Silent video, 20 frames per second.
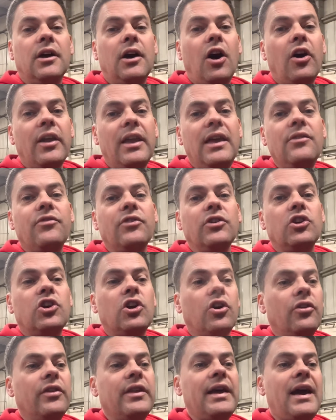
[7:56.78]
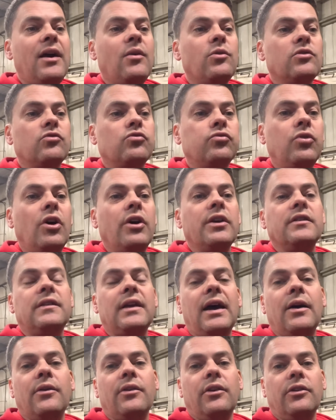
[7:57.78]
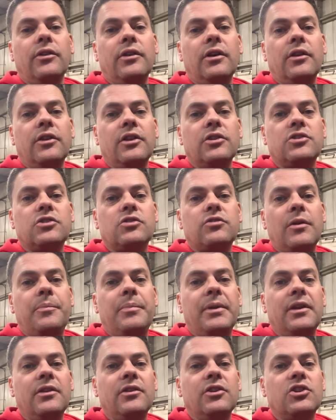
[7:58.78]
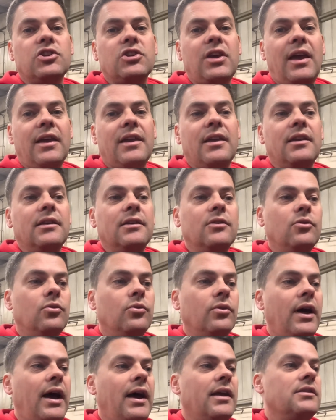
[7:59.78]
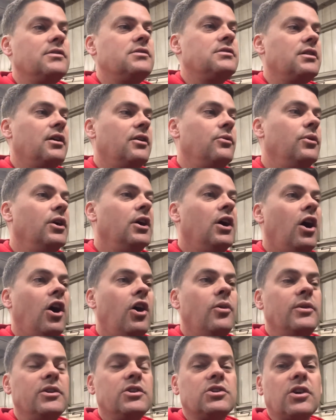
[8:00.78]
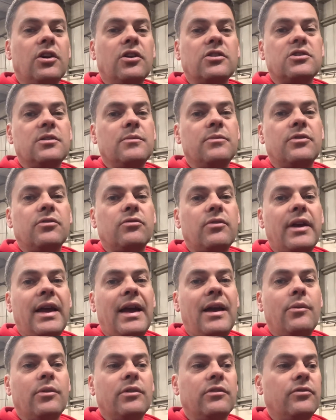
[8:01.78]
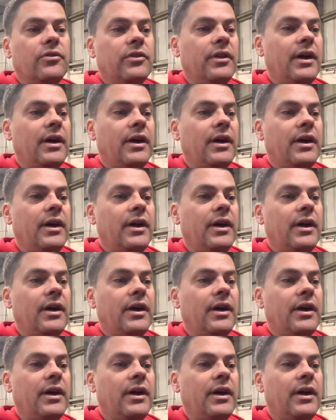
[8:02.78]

I even cut the hours right down on the, the stripping and the checking and all that. So I only charged him three hours for